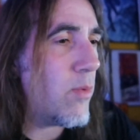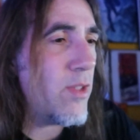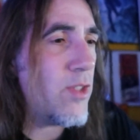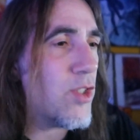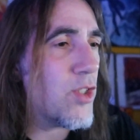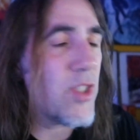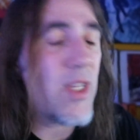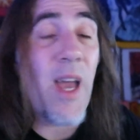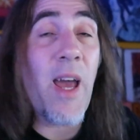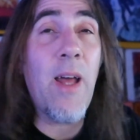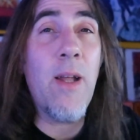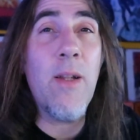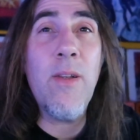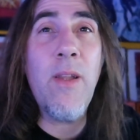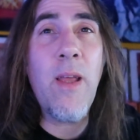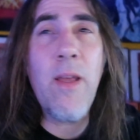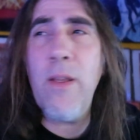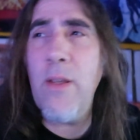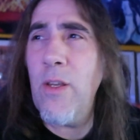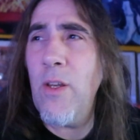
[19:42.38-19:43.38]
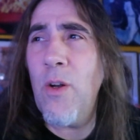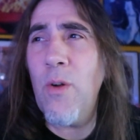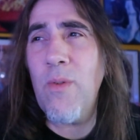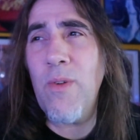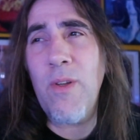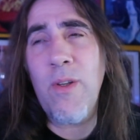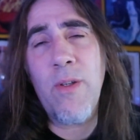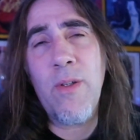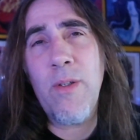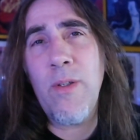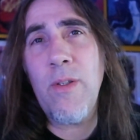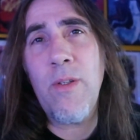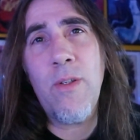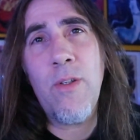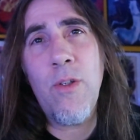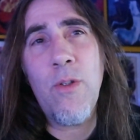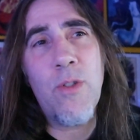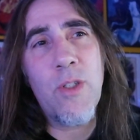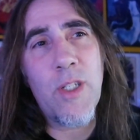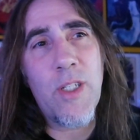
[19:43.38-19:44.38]
we just got, you know,
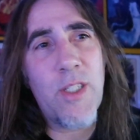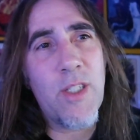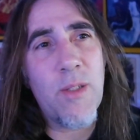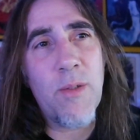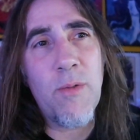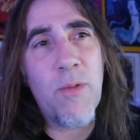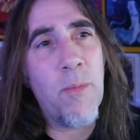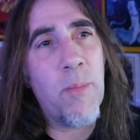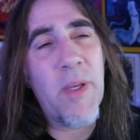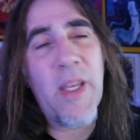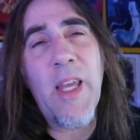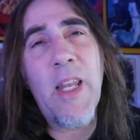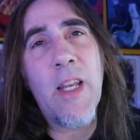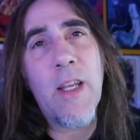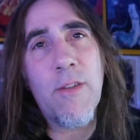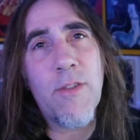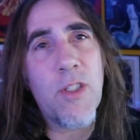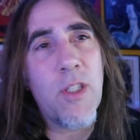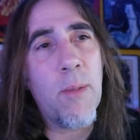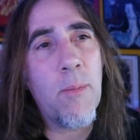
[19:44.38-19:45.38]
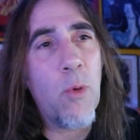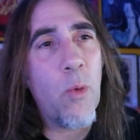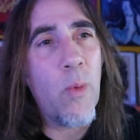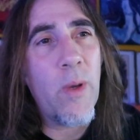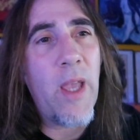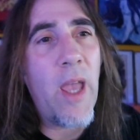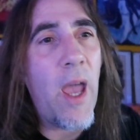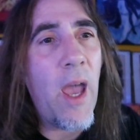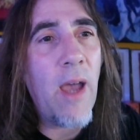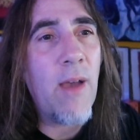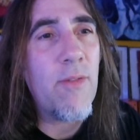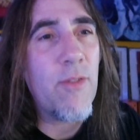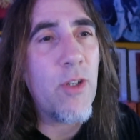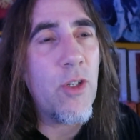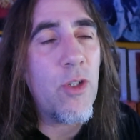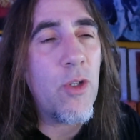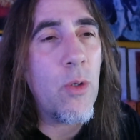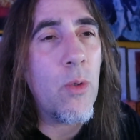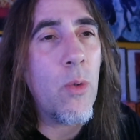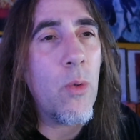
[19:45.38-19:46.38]
usually the beginning of summer we have to
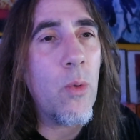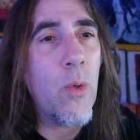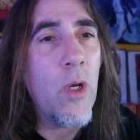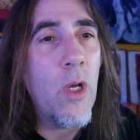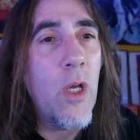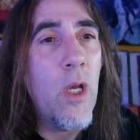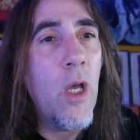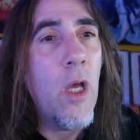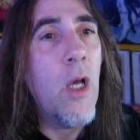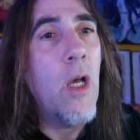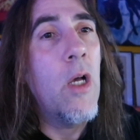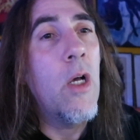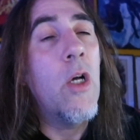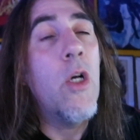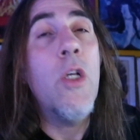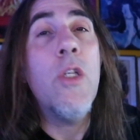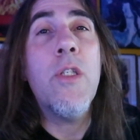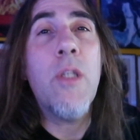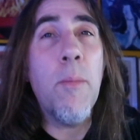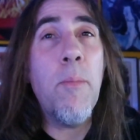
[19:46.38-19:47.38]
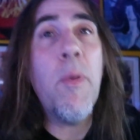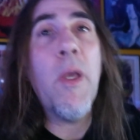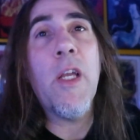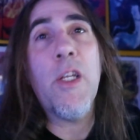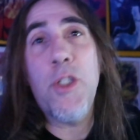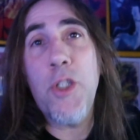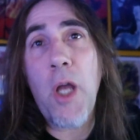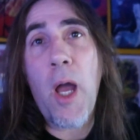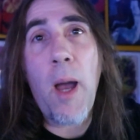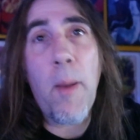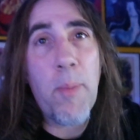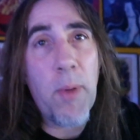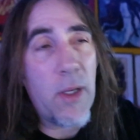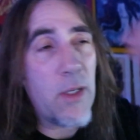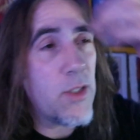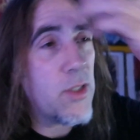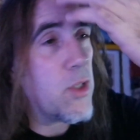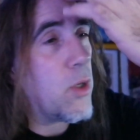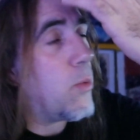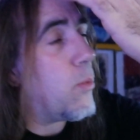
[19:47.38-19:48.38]
do some big
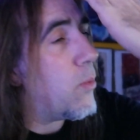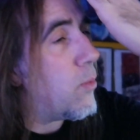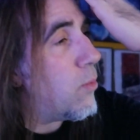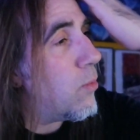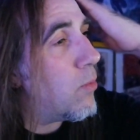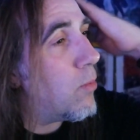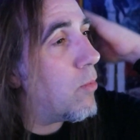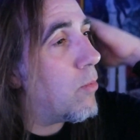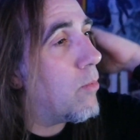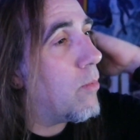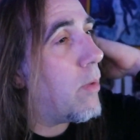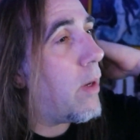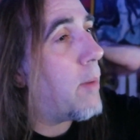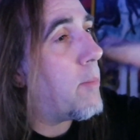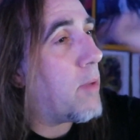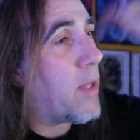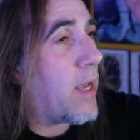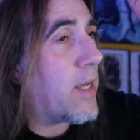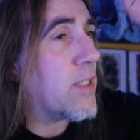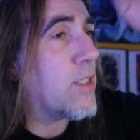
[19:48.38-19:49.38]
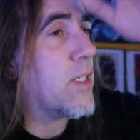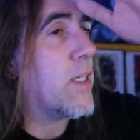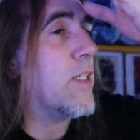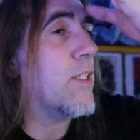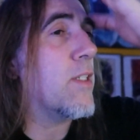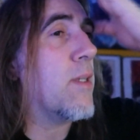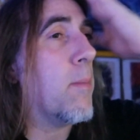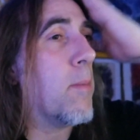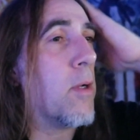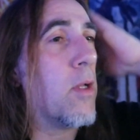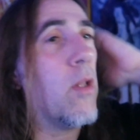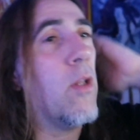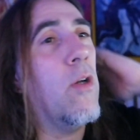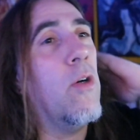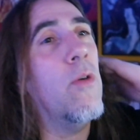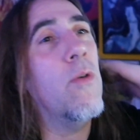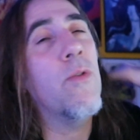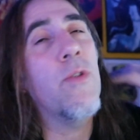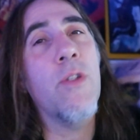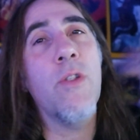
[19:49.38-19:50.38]
shopping. So. Emily has to get summer
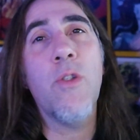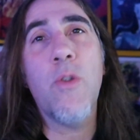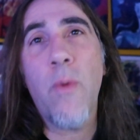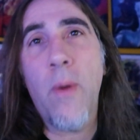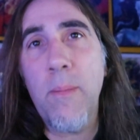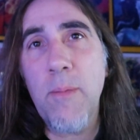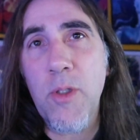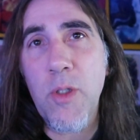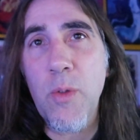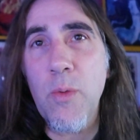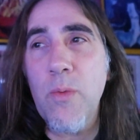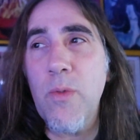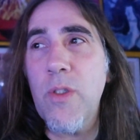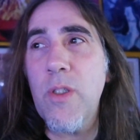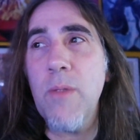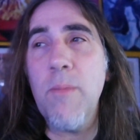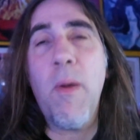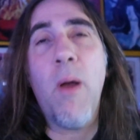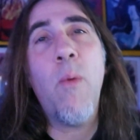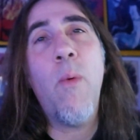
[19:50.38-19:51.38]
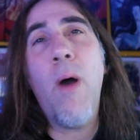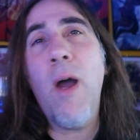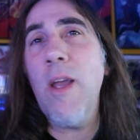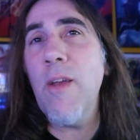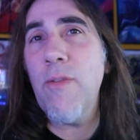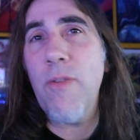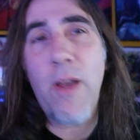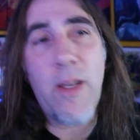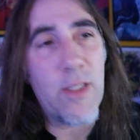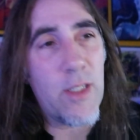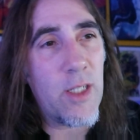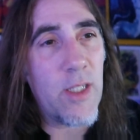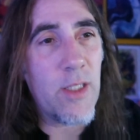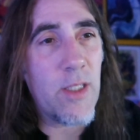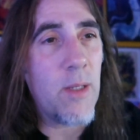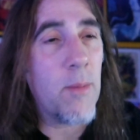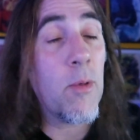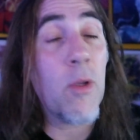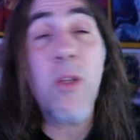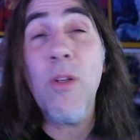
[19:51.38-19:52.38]
clothes and swimsuits, and my wife has to get
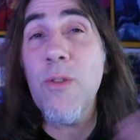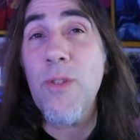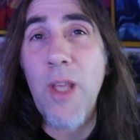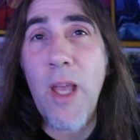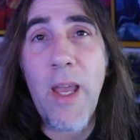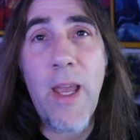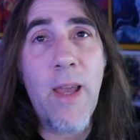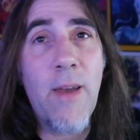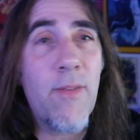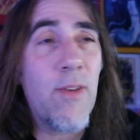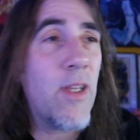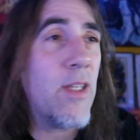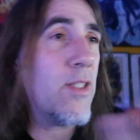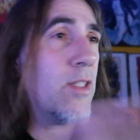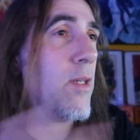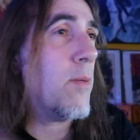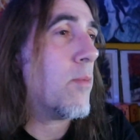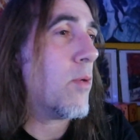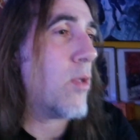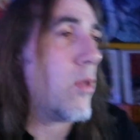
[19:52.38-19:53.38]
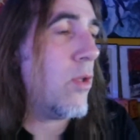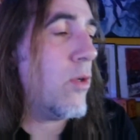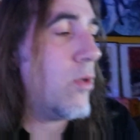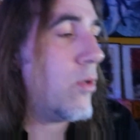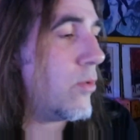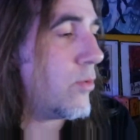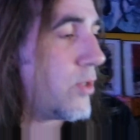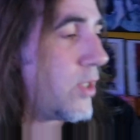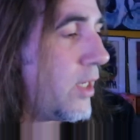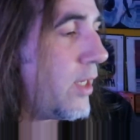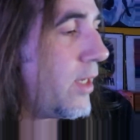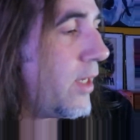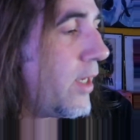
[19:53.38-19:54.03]
summer clothes. I have to get summer clothes,